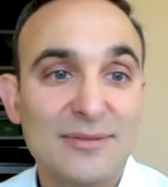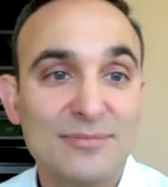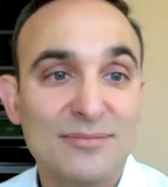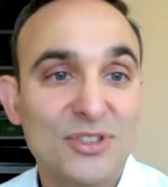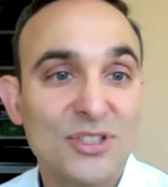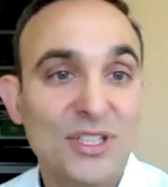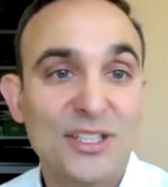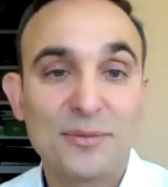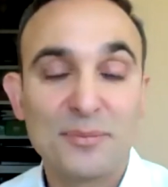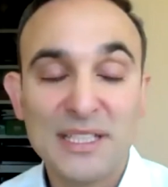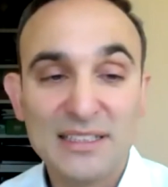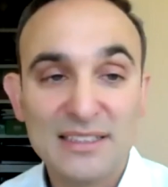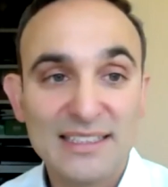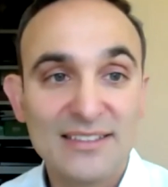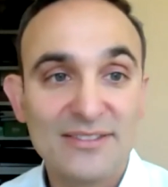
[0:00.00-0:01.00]
share a
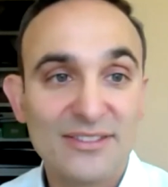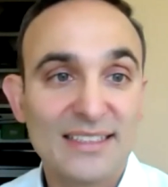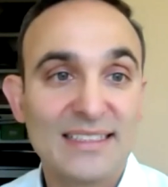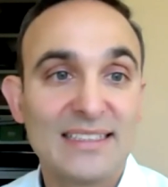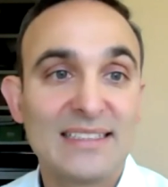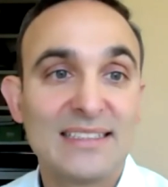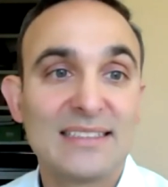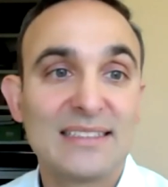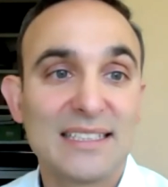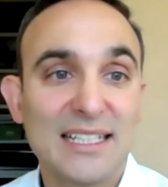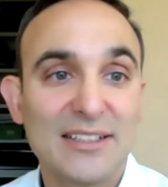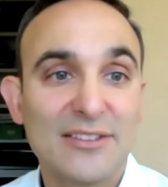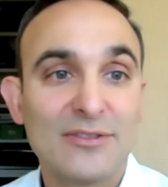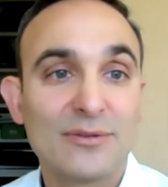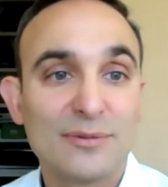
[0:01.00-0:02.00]
meal even,
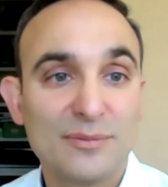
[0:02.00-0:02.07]
kind of